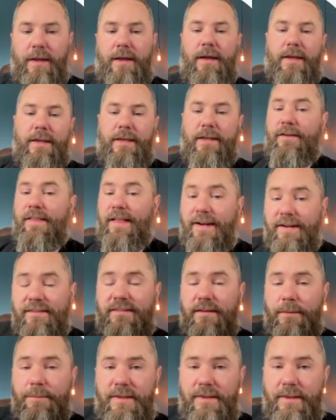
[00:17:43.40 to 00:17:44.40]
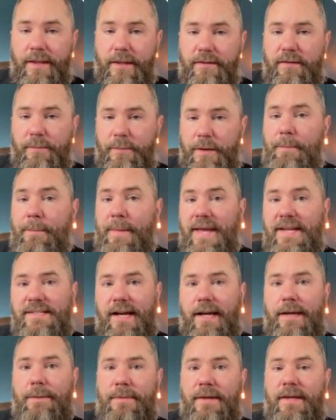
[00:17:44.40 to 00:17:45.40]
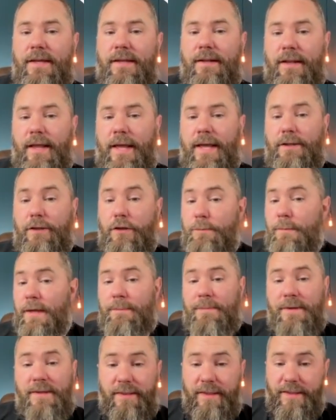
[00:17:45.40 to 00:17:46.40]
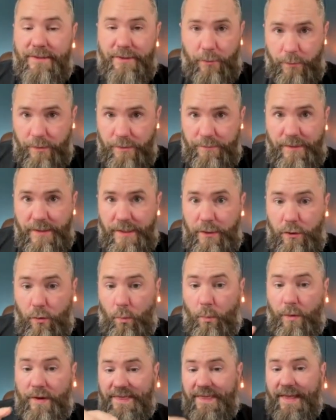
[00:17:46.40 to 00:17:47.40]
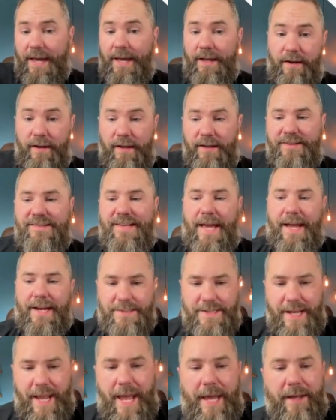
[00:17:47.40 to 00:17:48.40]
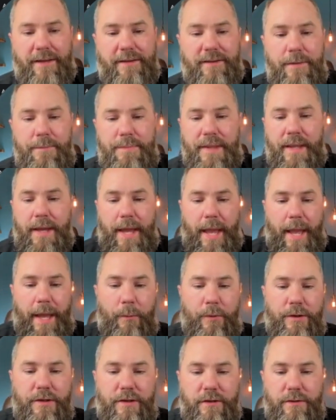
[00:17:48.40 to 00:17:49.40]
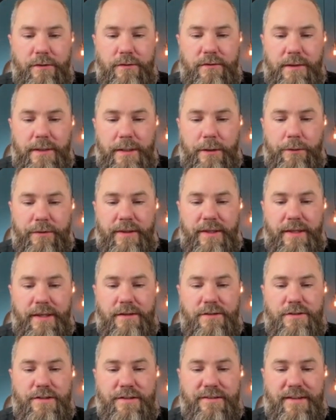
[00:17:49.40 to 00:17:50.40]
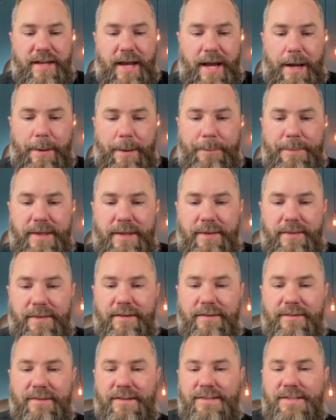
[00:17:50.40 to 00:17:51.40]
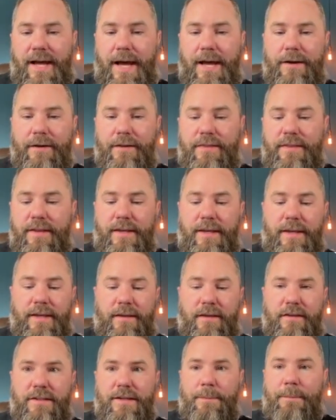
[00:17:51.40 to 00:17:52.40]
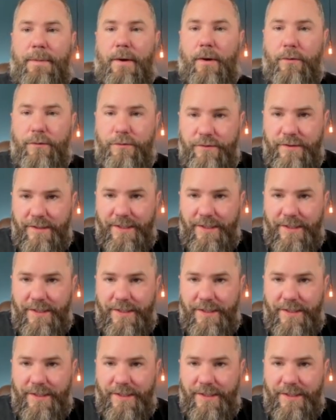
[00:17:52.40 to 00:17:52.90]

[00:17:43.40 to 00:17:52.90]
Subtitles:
that is something that somebody may type in, and you may be like the only video with that exact tag. And what you could do is literally just copy this entire thing, you post it